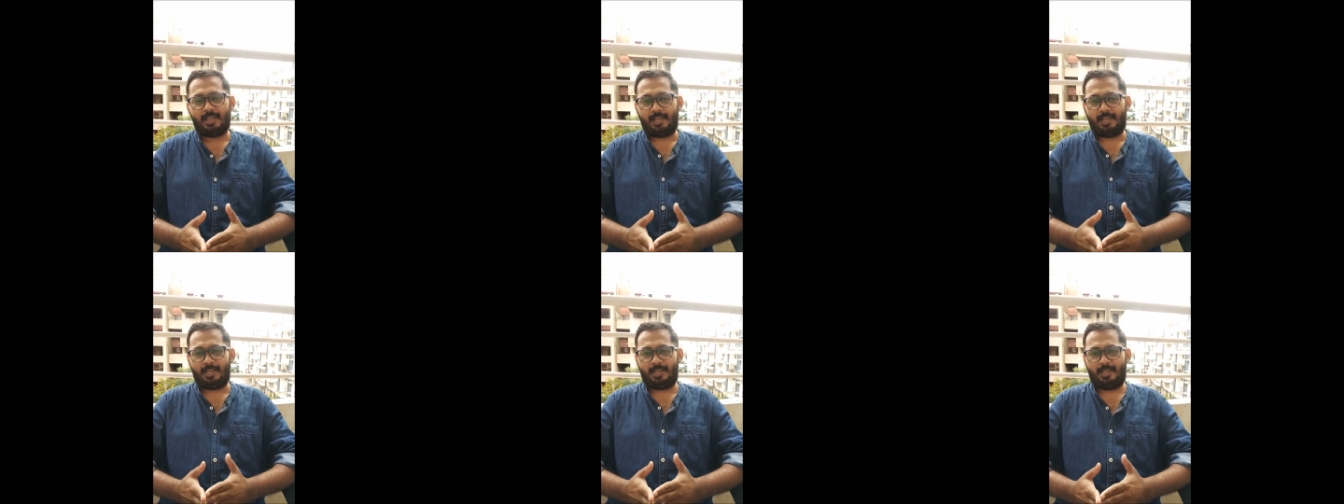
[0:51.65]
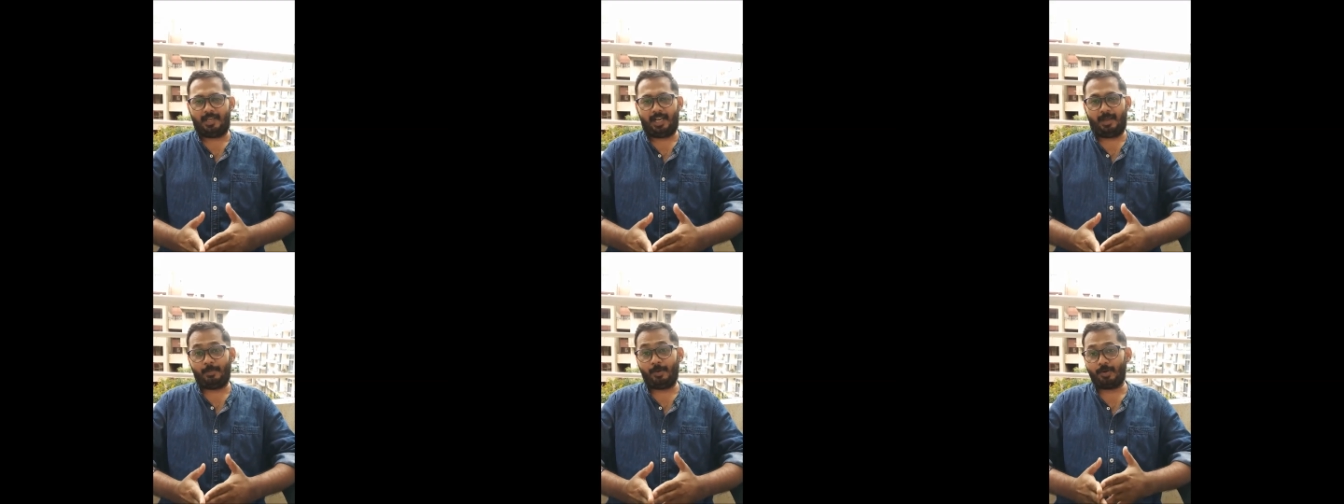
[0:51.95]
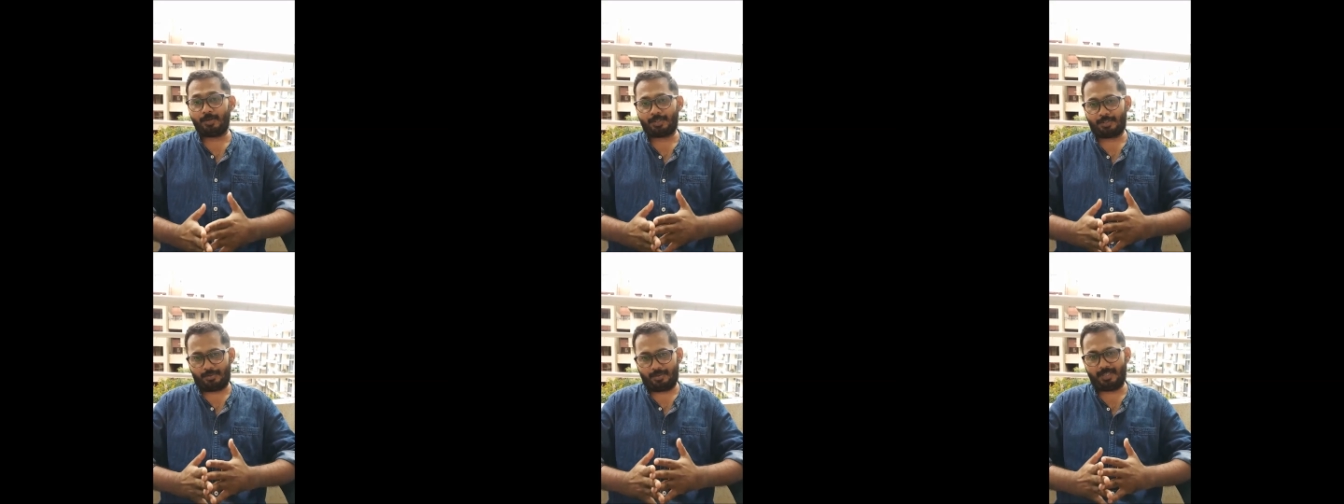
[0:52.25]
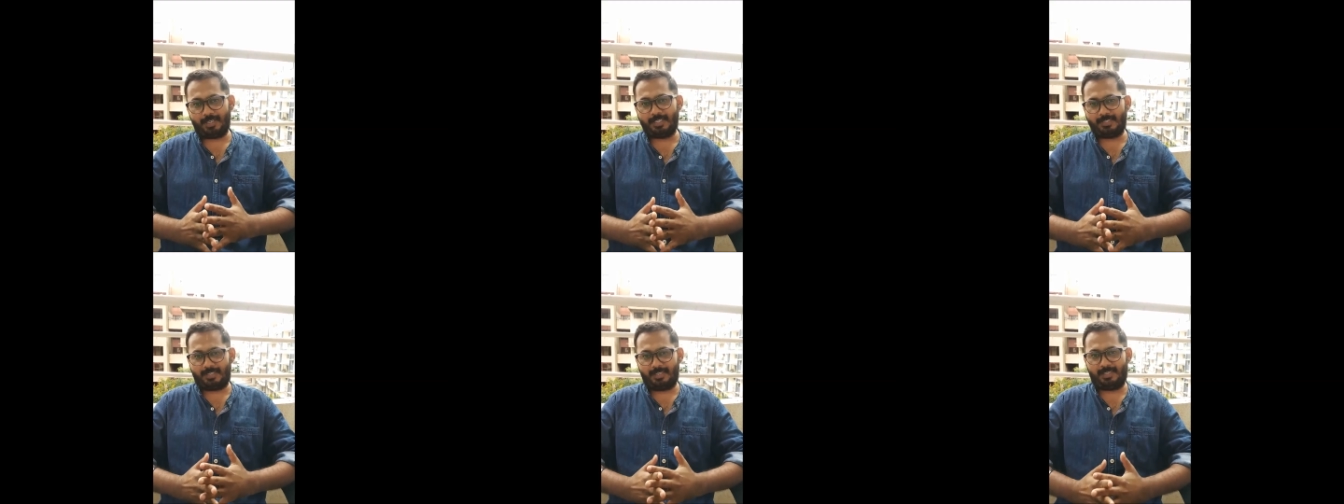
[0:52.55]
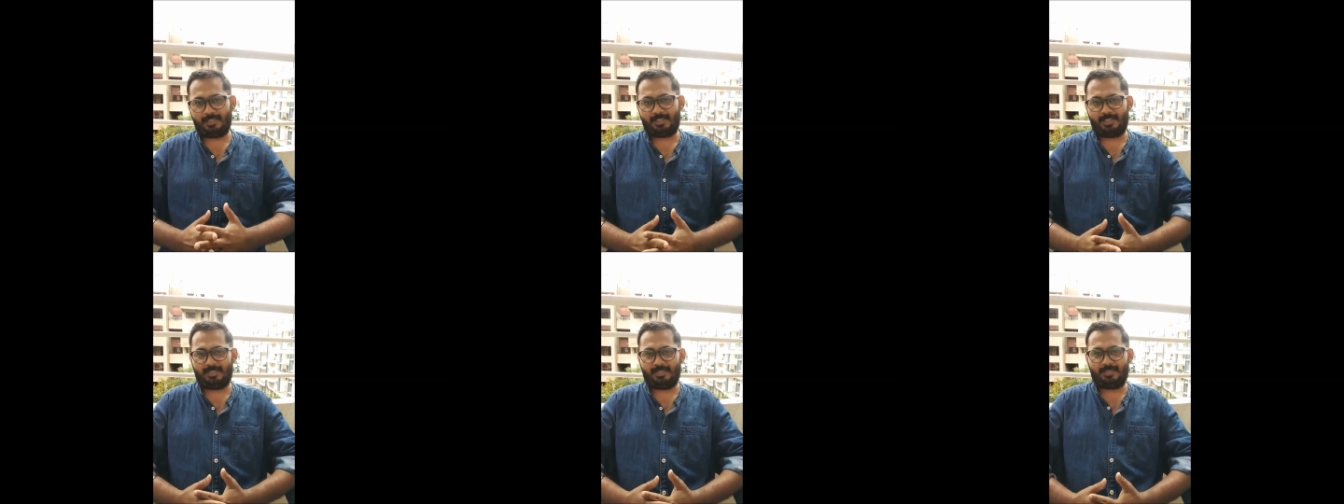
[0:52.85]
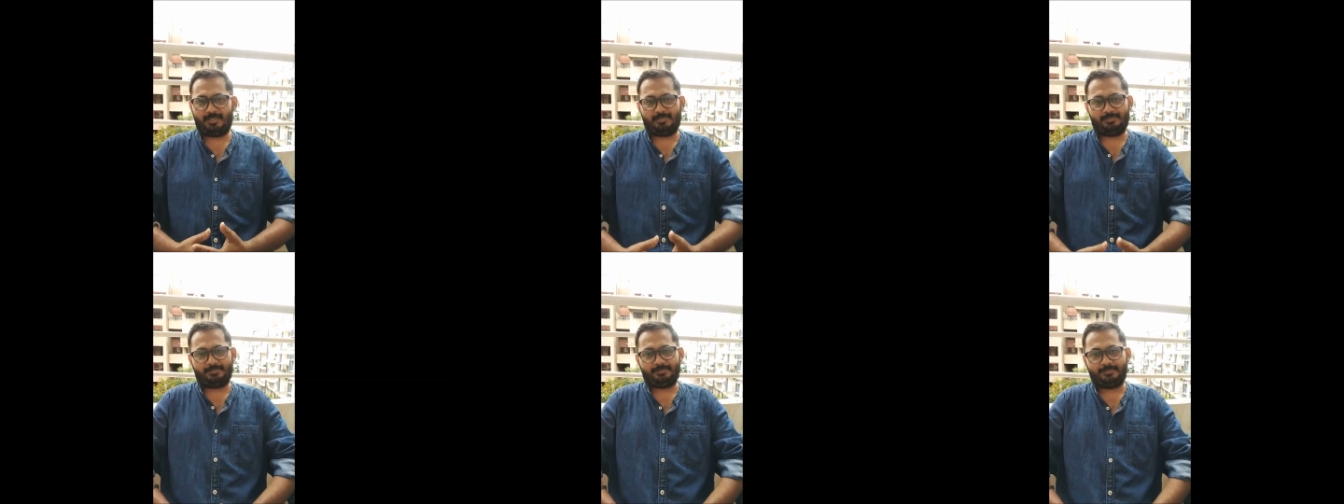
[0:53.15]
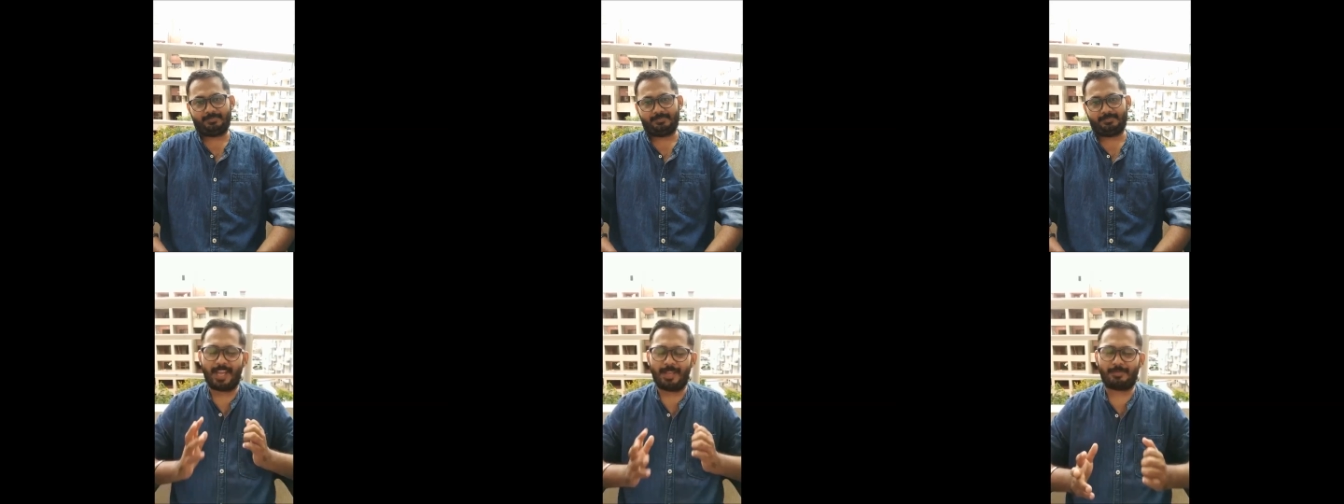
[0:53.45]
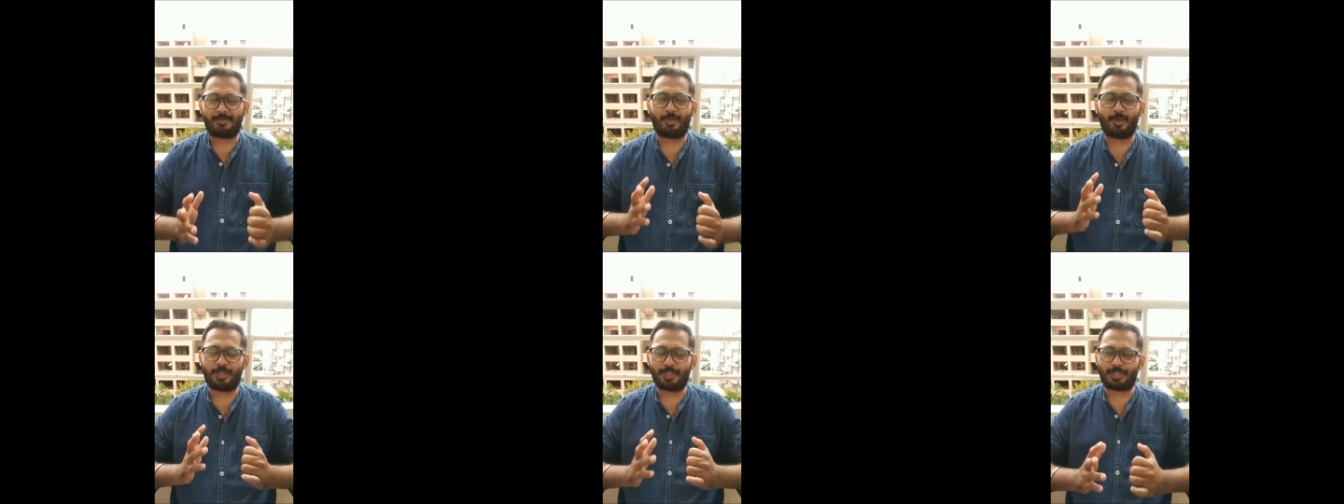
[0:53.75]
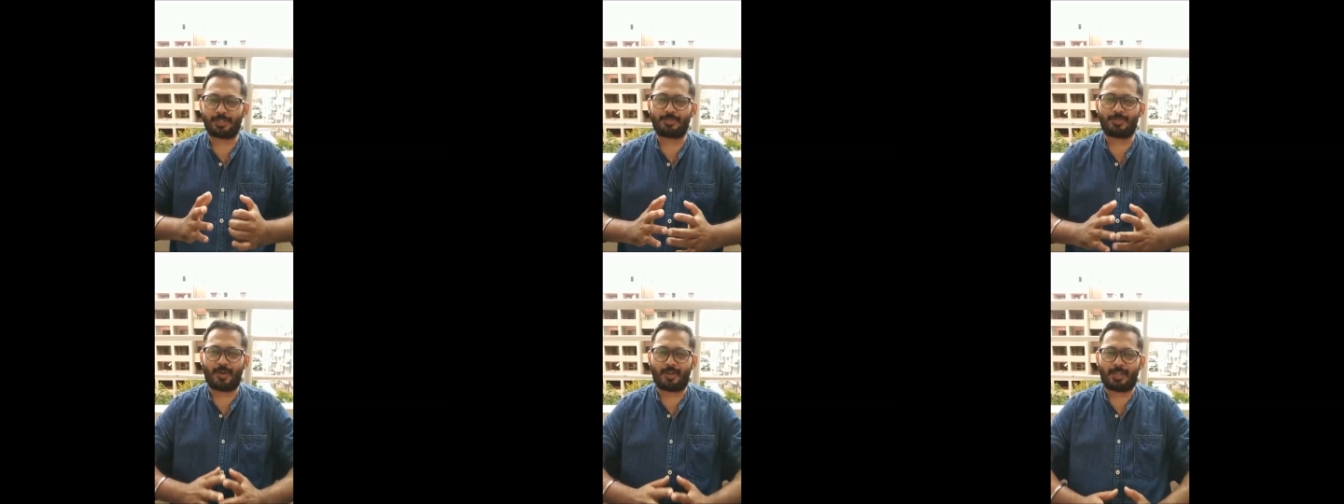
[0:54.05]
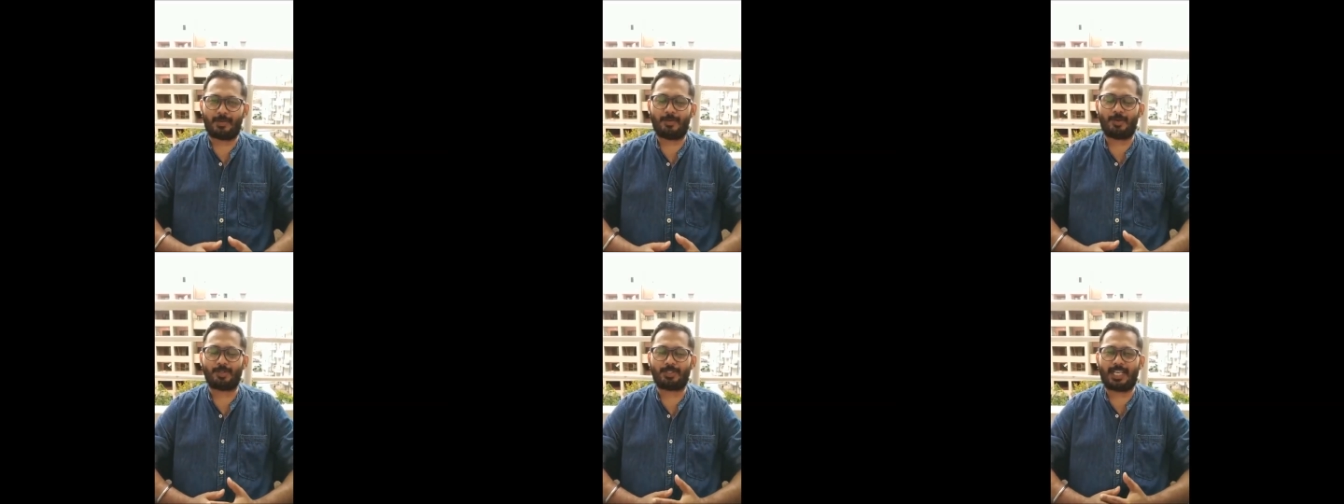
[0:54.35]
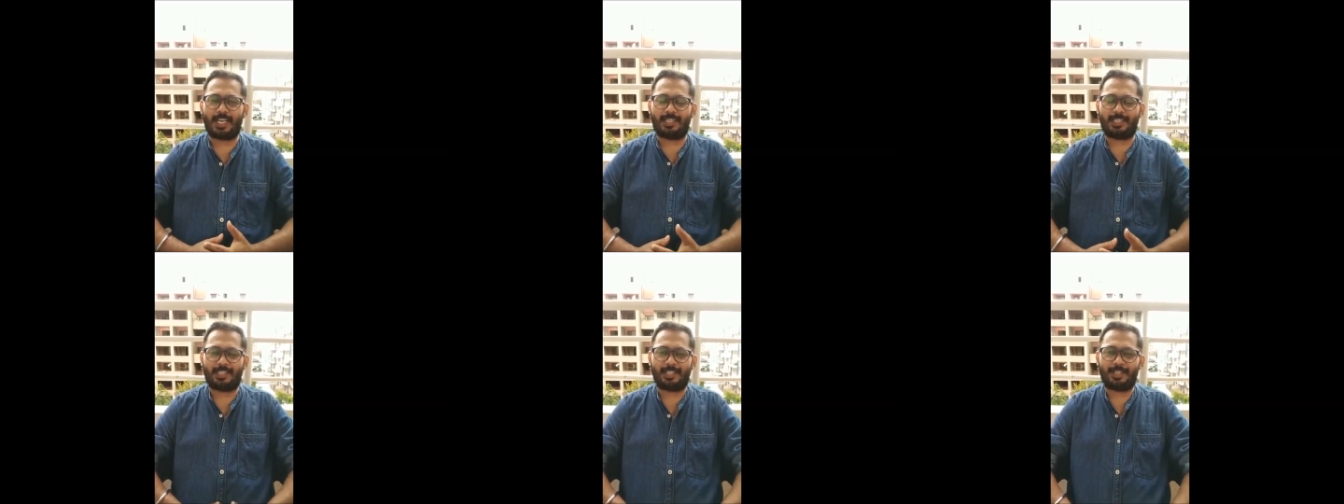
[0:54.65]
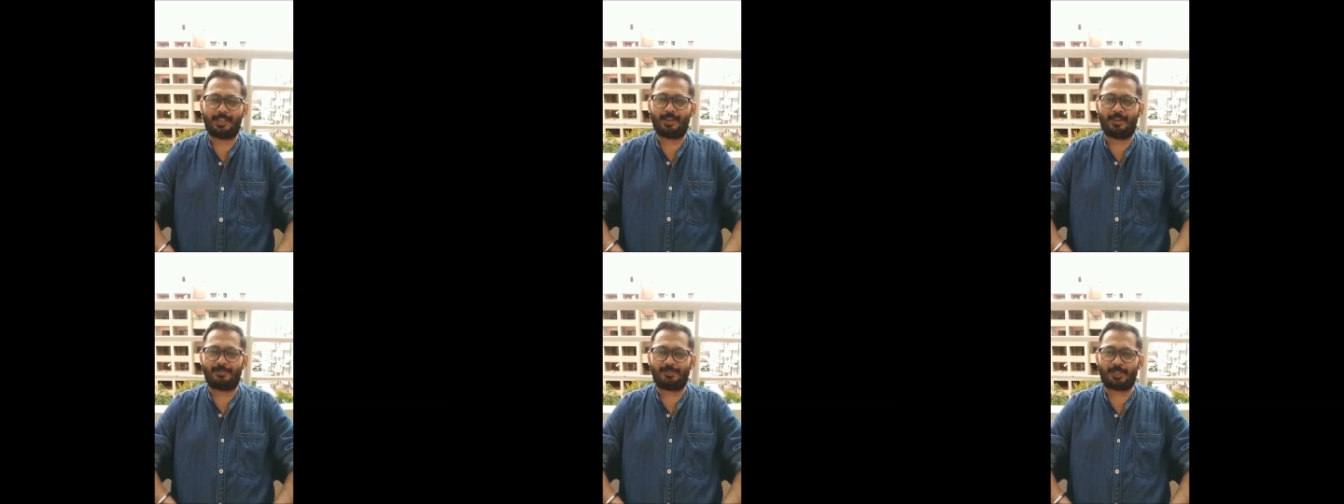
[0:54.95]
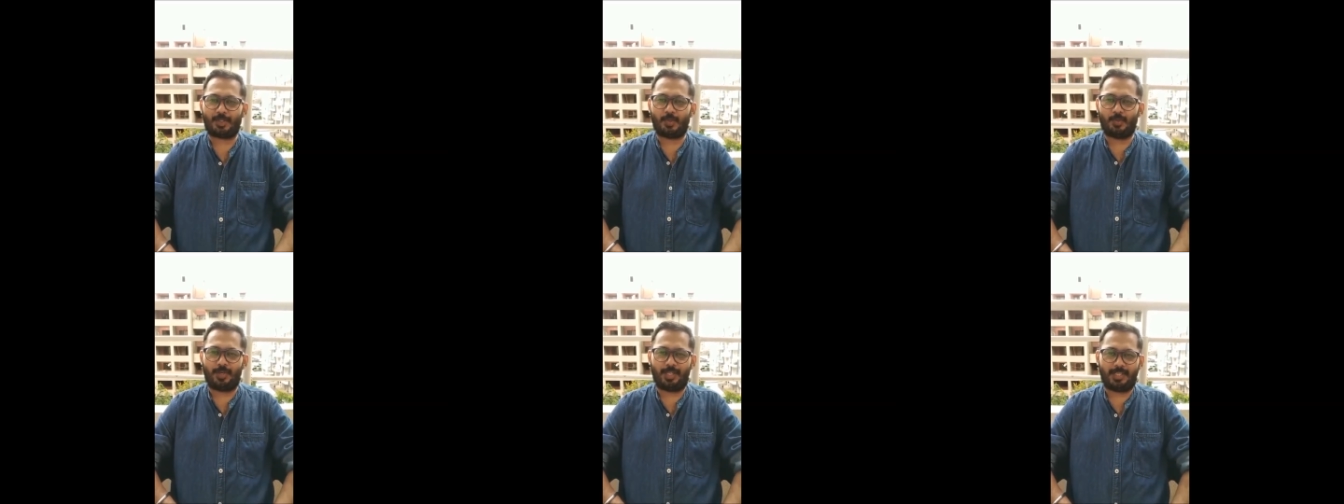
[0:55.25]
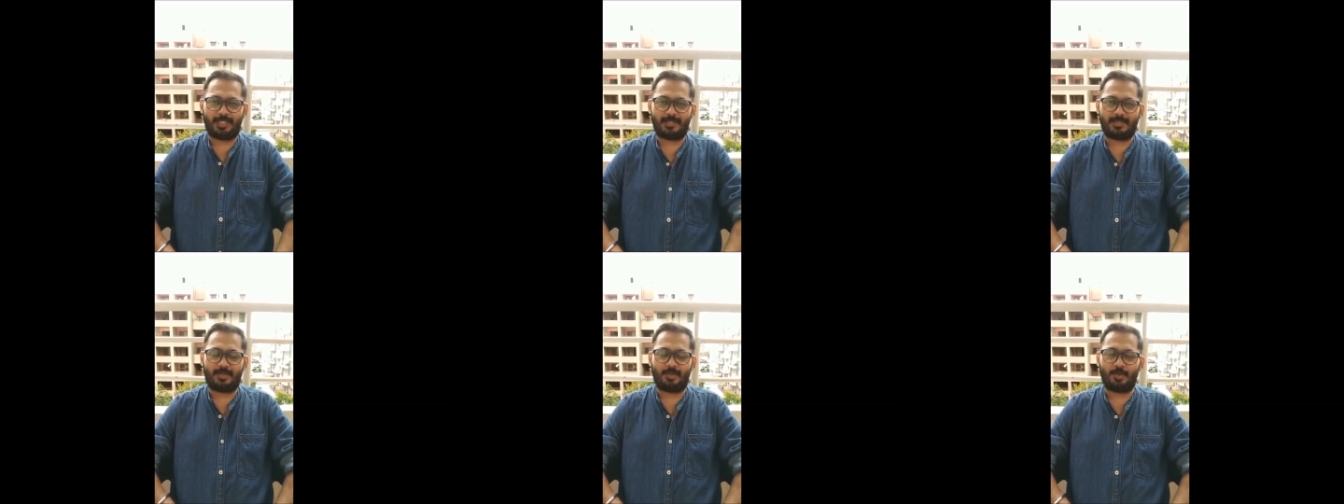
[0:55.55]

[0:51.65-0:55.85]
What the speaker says: about your decision. I'm going to talk about category of students,